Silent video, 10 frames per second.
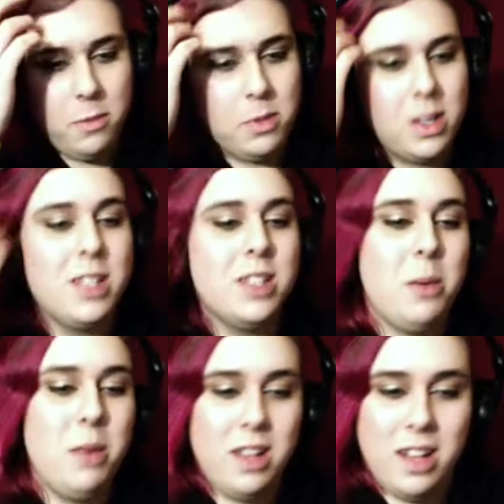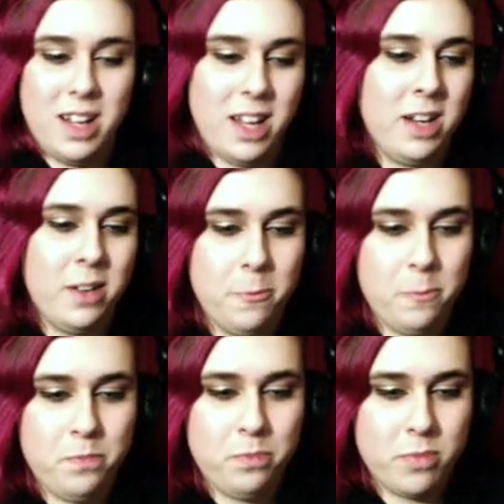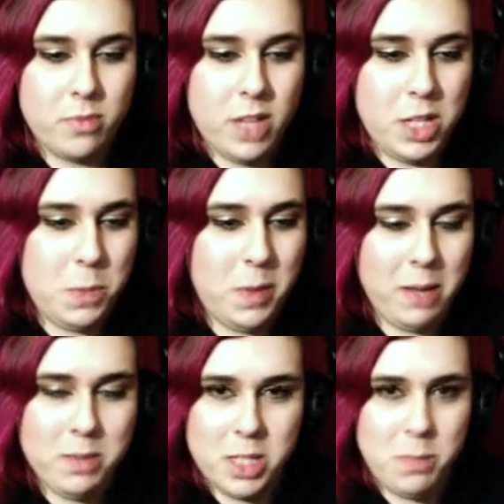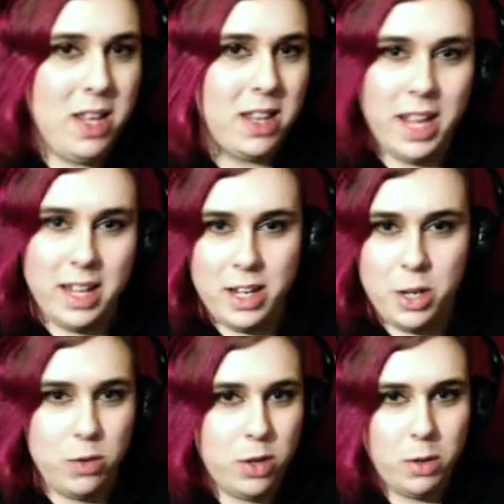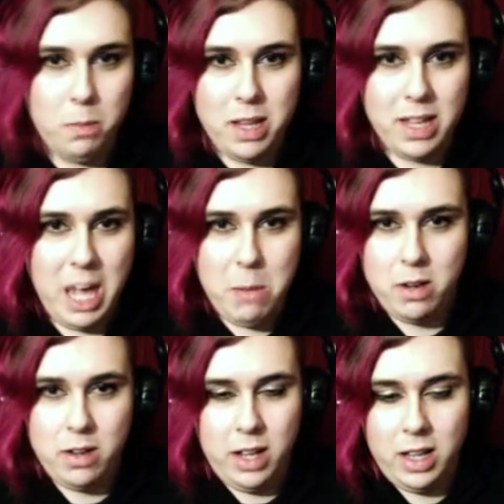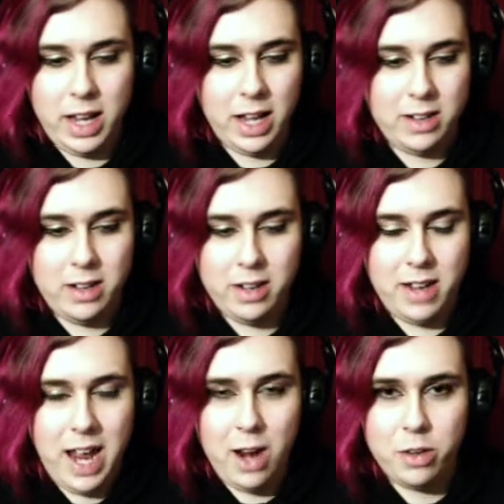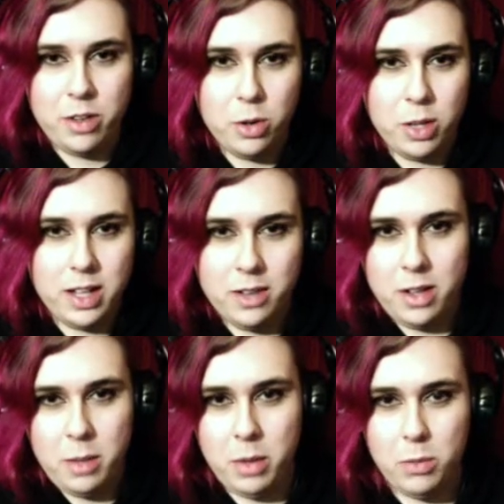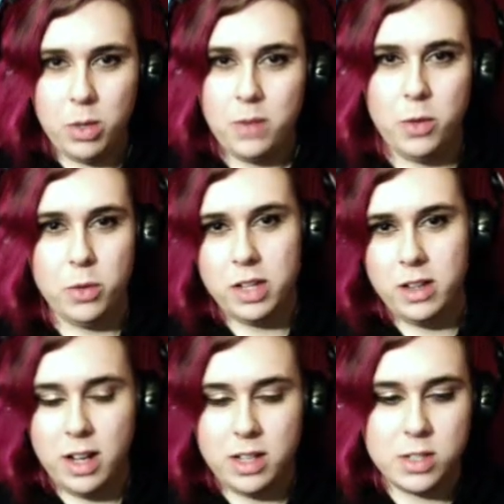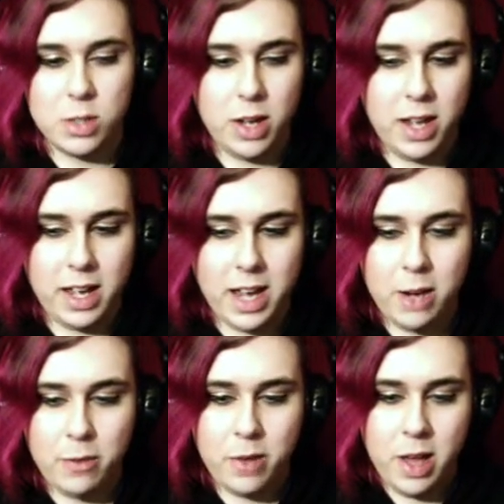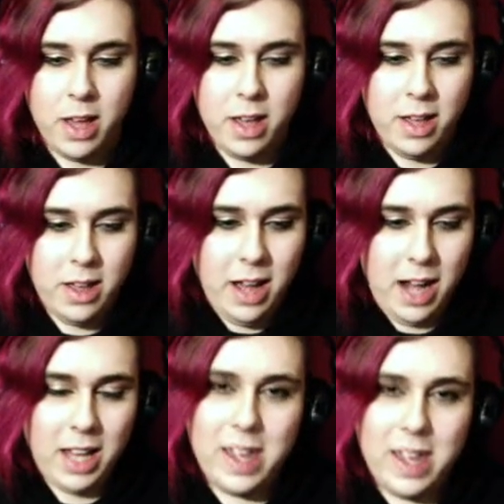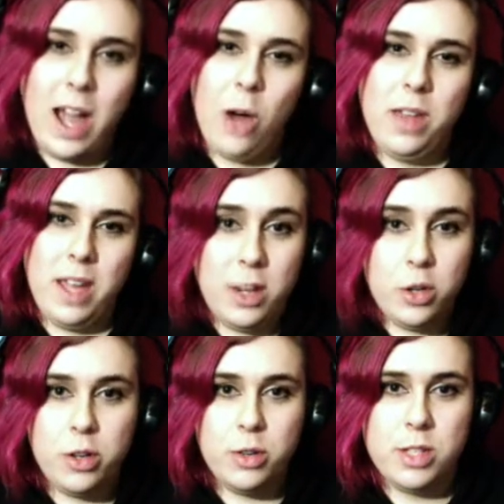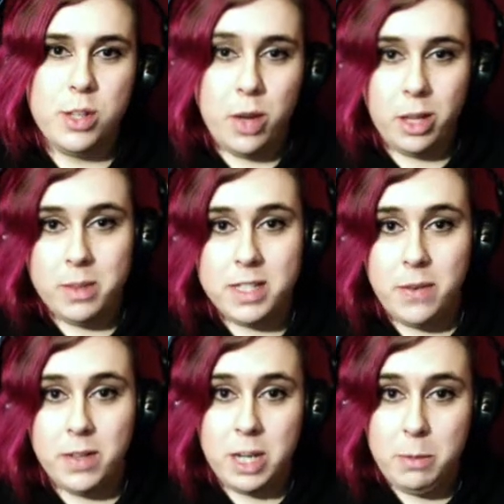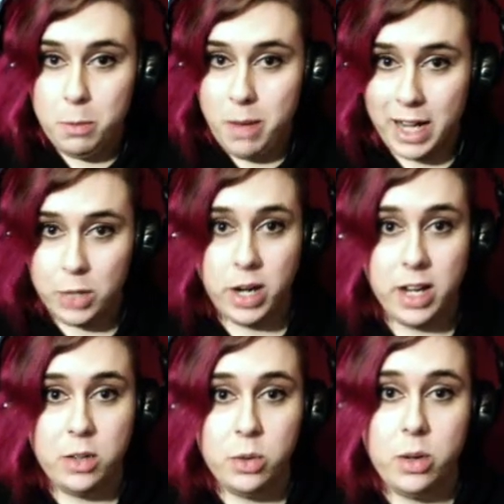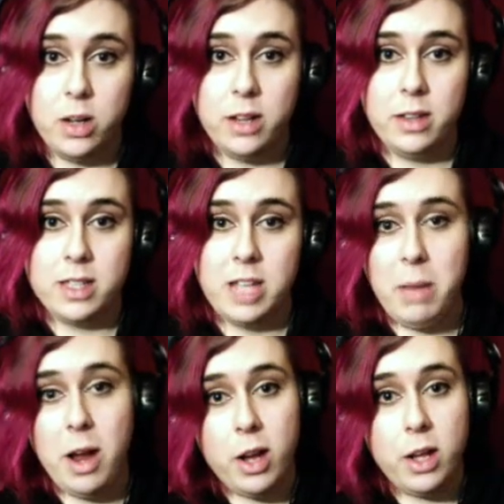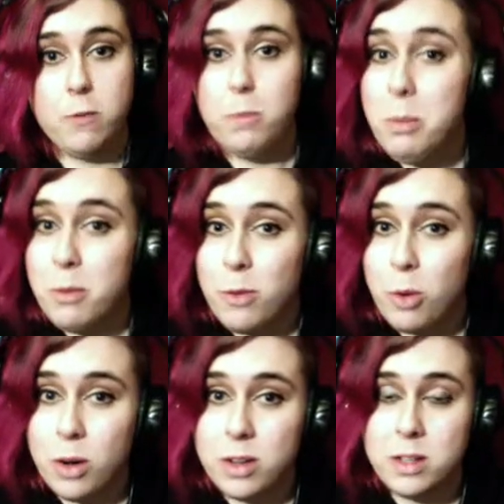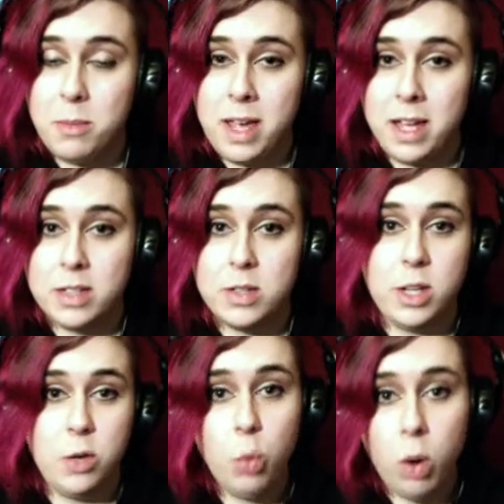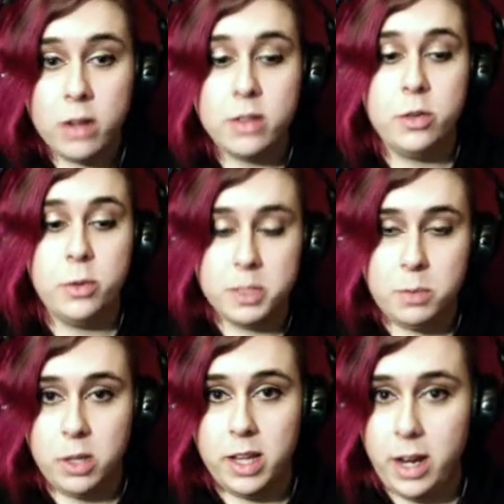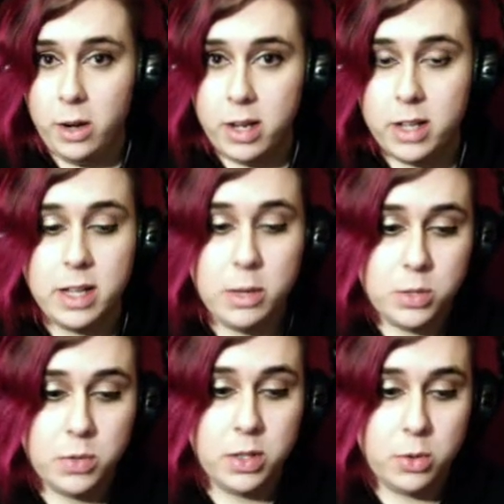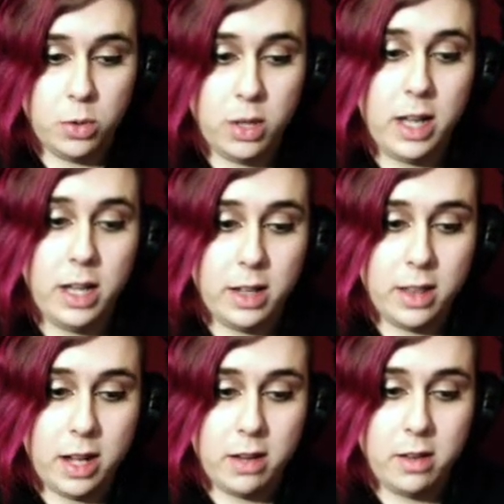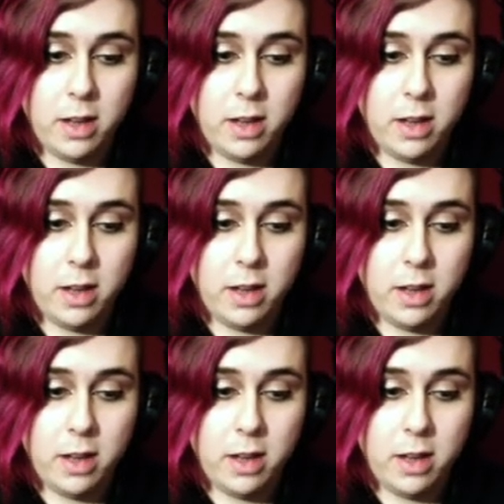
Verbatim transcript: Because I mean, then it kind of it just becomes a speed thing, and then you you can beat the game in, in like a, a day or two, and then I mean, what have you really done? So it, it kind of I like how they introduce new elements every time you backtrack into uh, the same area you've been before to make it so that you want to explore that area. That was really cool. I liked that.